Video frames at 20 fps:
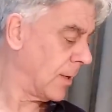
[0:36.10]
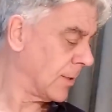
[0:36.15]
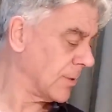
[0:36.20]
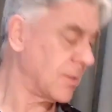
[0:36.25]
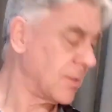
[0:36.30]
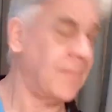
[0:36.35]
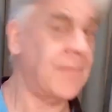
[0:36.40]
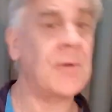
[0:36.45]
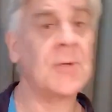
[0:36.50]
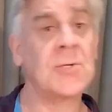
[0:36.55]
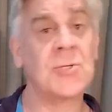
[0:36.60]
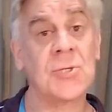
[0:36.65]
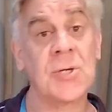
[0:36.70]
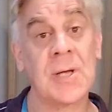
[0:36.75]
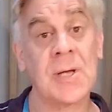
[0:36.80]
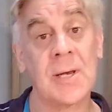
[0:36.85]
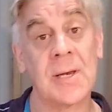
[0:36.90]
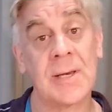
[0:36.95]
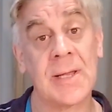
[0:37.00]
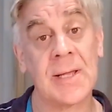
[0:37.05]
So first you're
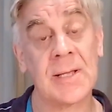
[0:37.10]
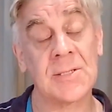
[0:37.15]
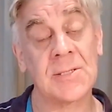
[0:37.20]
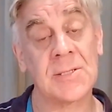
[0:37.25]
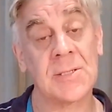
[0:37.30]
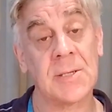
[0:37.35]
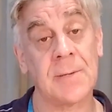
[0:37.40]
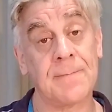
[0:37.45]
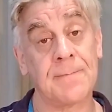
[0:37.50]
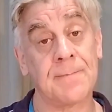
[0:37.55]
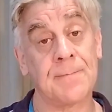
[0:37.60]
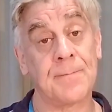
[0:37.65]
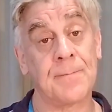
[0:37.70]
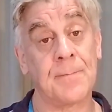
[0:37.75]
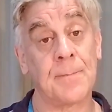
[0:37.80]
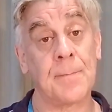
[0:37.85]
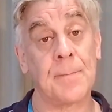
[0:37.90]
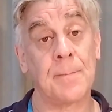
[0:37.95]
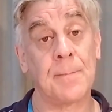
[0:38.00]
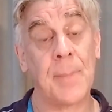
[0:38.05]
going to need some
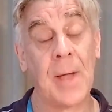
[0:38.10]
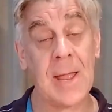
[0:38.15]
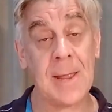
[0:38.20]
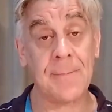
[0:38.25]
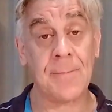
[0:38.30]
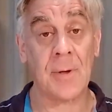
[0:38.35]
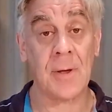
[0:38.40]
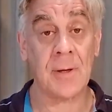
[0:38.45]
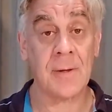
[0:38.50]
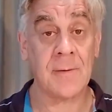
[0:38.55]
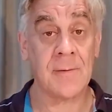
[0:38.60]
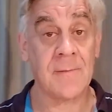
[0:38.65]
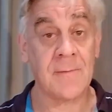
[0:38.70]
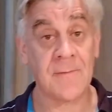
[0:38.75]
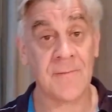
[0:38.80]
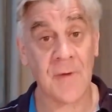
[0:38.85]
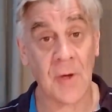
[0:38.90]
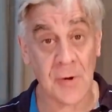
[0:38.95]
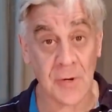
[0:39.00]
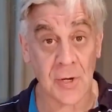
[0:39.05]
paper.
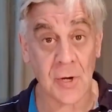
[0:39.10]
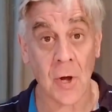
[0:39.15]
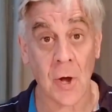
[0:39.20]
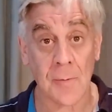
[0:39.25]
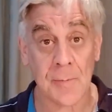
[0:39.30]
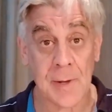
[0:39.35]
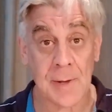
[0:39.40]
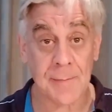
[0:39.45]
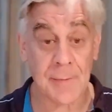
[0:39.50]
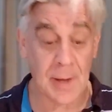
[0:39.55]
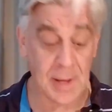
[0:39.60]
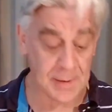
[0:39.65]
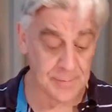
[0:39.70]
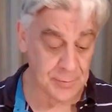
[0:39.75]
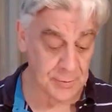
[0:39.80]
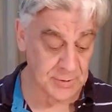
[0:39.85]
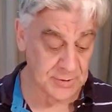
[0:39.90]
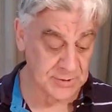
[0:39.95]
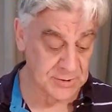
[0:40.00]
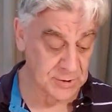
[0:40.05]
Photocopy
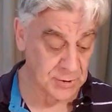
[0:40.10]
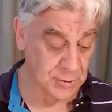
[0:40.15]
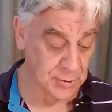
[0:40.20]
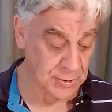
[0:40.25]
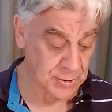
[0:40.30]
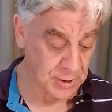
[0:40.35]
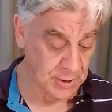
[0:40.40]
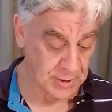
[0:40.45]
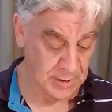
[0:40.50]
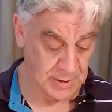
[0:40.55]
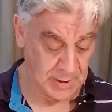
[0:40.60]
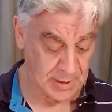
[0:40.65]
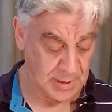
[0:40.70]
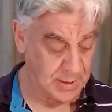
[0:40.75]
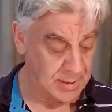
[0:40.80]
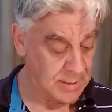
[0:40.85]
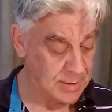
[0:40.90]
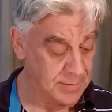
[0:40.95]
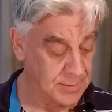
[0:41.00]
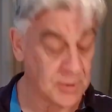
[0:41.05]
paper is good
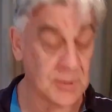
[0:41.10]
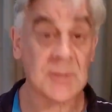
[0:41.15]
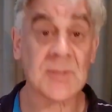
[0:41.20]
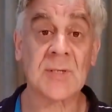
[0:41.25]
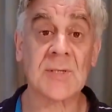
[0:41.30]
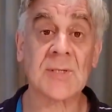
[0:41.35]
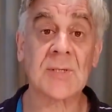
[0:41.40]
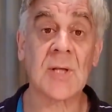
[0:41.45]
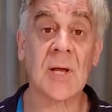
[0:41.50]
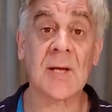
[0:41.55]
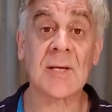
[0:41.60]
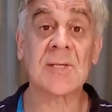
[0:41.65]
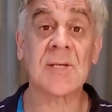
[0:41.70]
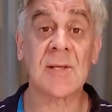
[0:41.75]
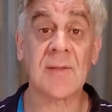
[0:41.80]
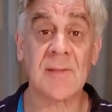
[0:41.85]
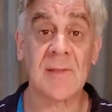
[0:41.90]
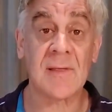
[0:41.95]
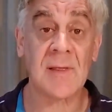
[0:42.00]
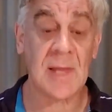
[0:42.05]
because it's nice
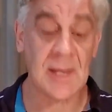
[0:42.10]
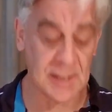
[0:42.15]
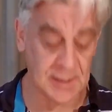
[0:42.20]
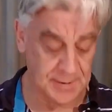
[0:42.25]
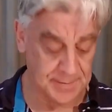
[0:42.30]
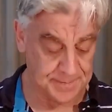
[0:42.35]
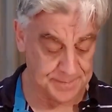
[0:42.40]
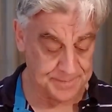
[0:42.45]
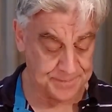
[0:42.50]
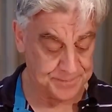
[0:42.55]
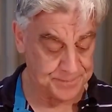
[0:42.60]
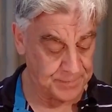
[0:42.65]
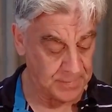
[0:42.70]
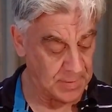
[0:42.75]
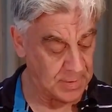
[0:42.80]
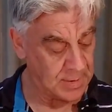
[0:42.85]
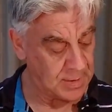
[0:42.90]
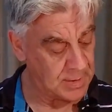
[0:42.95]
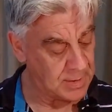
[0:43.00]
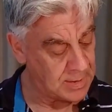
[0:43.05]
and thin.
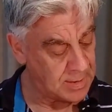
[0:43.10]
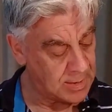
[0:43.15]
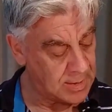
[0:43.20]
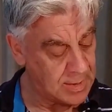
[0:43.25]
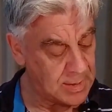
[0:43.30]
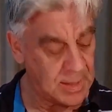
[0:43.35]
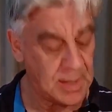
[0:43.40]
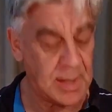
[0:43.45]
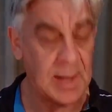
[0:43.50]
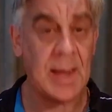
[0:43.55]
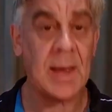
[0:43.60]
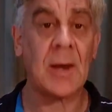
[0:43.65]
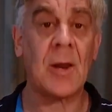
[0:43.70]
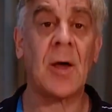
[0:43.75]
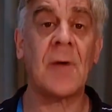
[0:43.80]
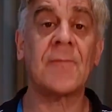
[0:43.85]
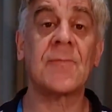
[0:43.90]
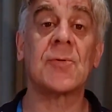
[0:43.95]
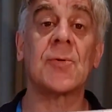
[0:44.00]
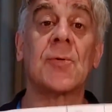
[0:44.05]
And
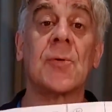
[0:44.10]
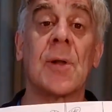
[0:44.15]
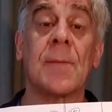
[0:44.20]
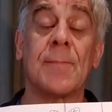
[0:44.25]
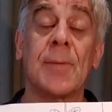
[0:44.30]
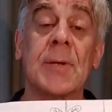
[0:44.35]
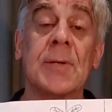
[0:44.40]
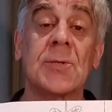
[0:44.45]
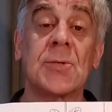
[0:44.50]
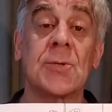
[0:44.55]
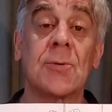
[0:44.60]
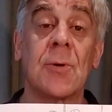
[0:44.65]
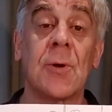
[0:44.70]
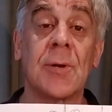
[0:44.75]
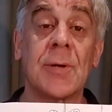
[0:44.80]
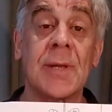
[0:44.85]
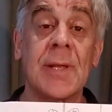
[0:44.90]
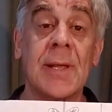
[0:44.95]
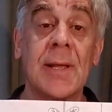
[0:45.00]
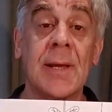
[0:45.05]
I've drawn a picture
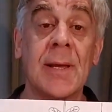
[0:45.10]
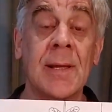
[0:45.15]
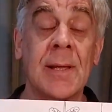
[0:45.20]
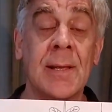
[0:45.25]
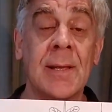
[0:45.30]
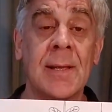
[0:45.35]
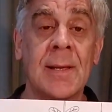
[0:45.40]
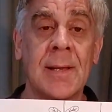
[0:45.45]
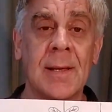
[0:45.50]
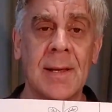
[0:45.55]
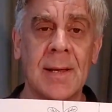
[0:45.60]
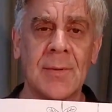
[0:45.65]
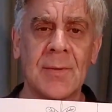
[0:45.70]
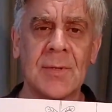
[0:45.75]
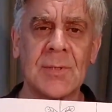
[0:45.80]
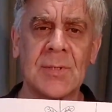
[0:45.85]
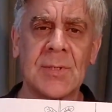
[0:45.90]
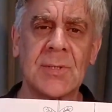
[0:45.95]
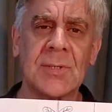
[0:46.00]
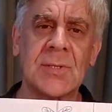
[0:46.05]
on here, and
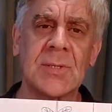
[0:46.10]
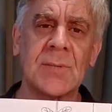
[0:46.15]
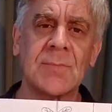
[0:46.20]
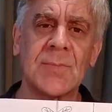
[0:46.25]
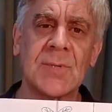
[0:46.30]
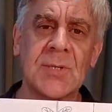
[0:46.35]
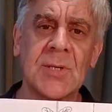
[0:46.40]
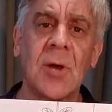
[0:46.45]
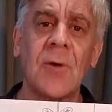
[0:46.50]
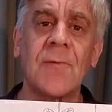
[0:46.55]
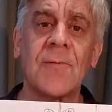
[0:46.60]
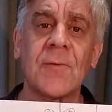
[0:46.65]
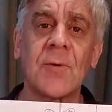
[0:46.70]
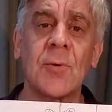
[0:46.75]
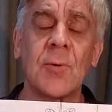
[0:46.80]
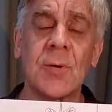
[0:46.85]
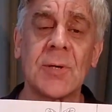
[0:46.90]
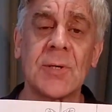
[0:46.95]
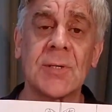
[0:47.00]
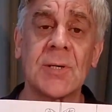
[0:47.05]
this is some soft
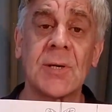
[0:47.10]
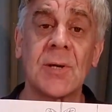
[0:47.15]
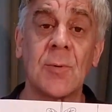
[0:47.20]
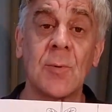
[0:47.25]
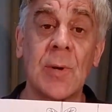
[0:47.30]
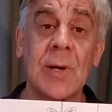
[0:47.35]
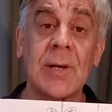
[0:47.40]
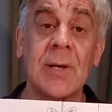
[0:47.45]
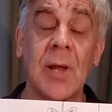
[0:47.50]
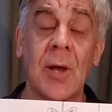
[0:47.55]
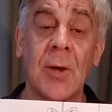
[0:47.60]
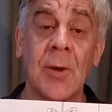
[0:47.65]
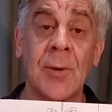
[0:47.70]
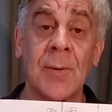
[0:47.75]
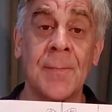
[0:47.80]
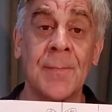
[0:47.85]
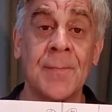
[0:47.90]
toys in a window,